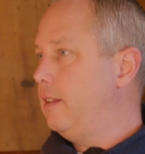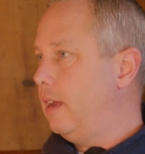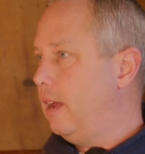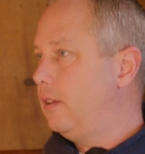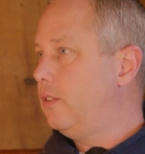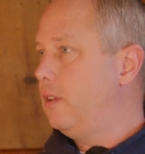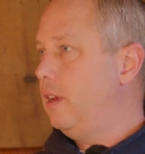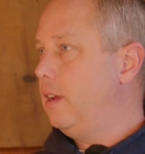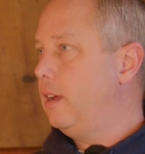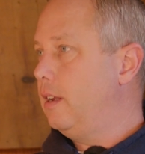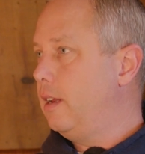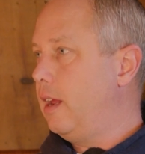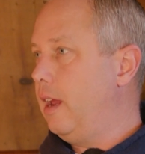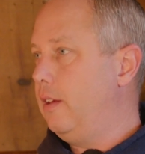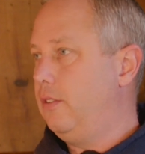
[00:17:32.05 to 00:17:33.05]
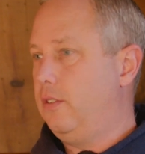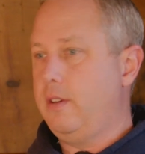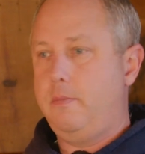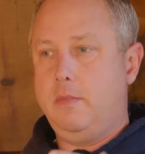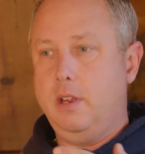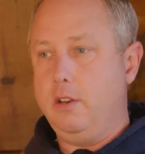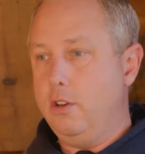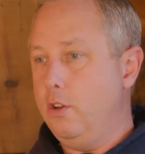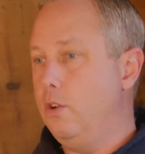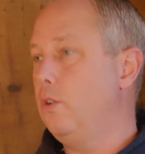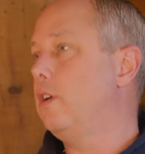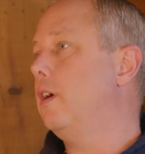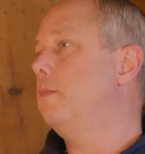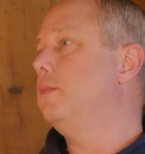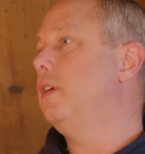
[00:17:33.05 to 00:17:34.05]
testing in case something new
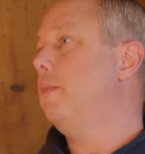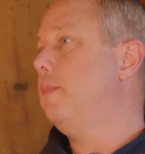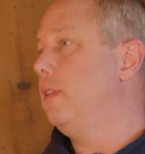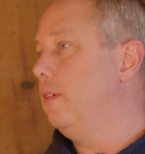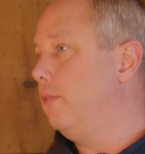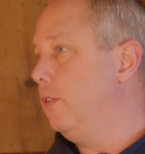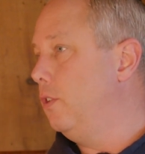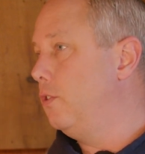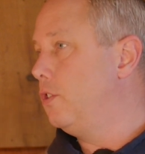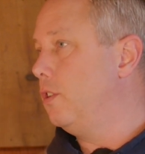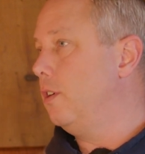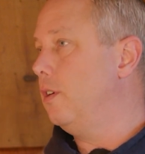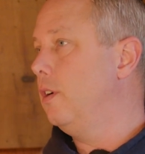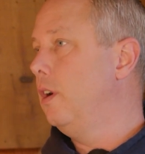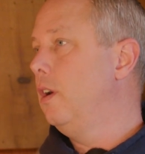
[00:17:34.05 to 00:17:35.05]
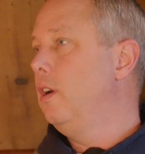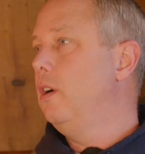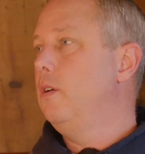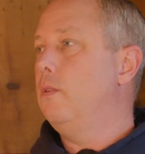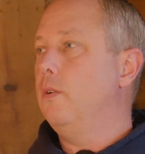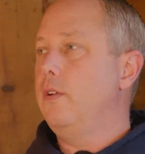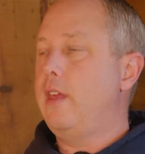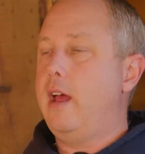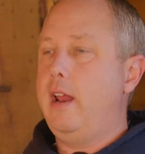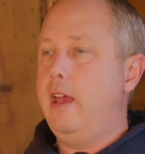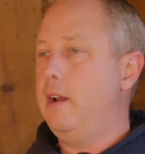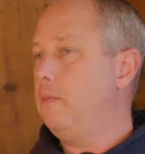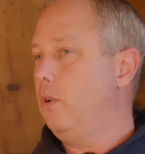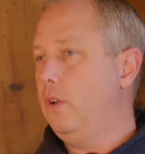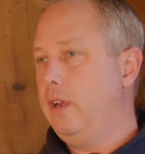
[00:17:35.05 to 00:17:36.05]
comes up in the future or that
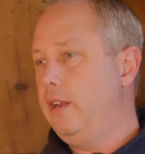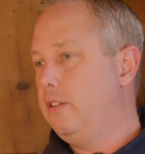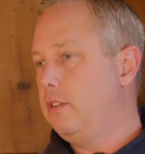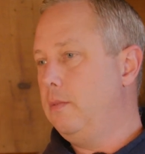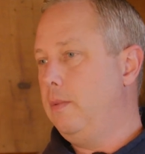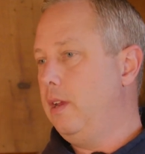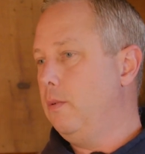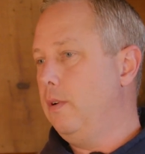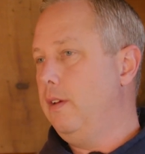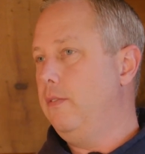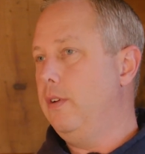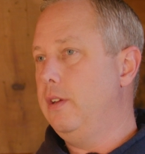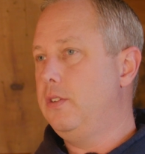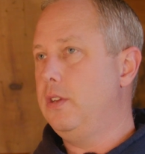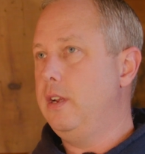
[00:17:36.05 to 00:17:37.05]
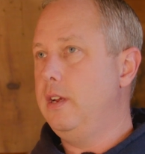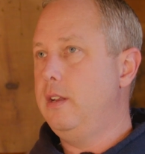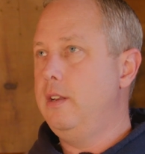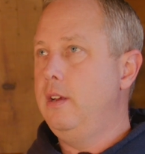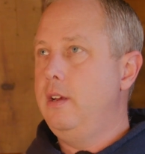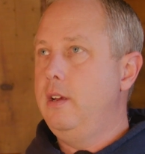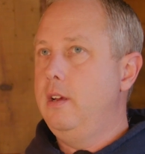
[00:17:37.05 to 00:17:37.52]
animal needs to be revisited.